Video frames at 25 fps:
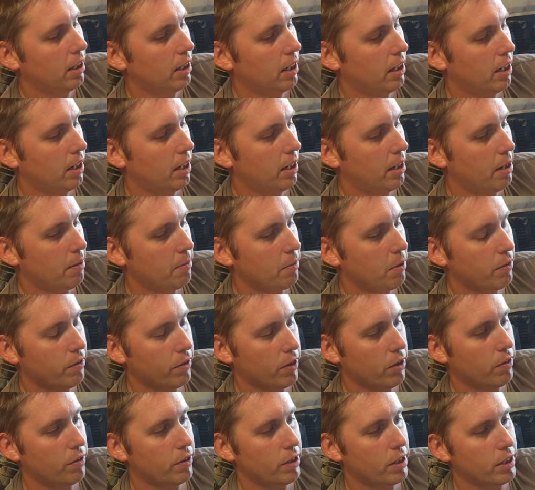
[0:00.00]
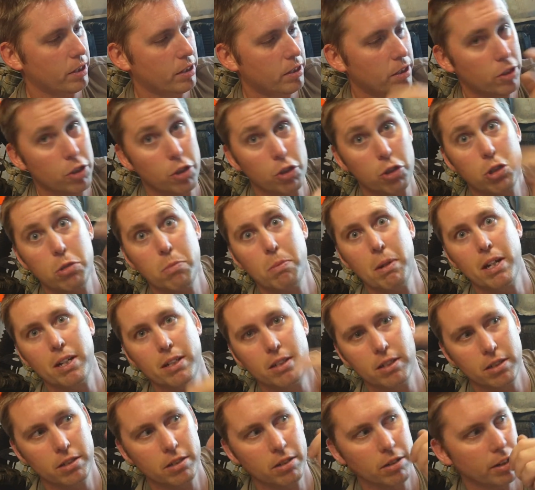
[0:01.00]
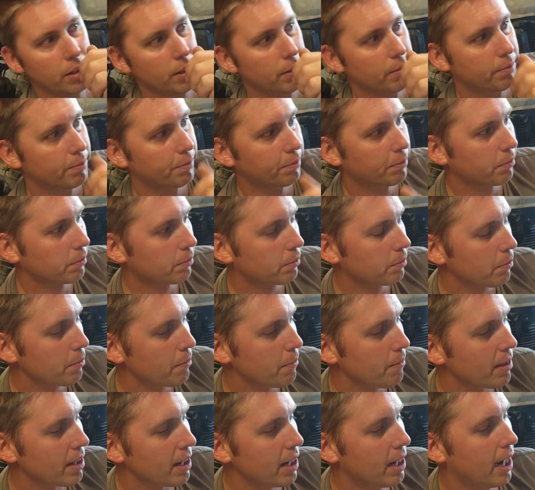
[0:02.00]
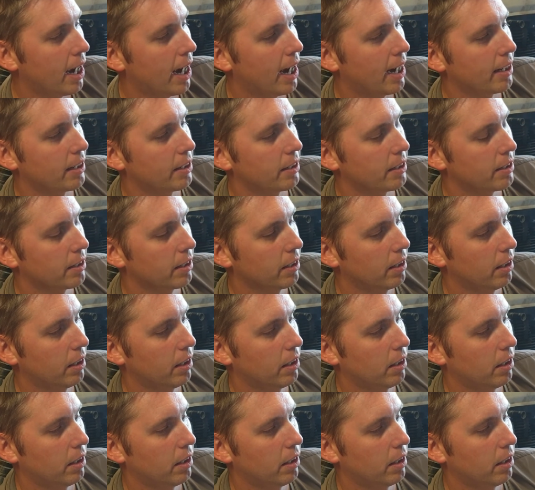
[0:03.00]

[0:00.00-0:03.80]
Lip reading: or its adjustability, sorry. And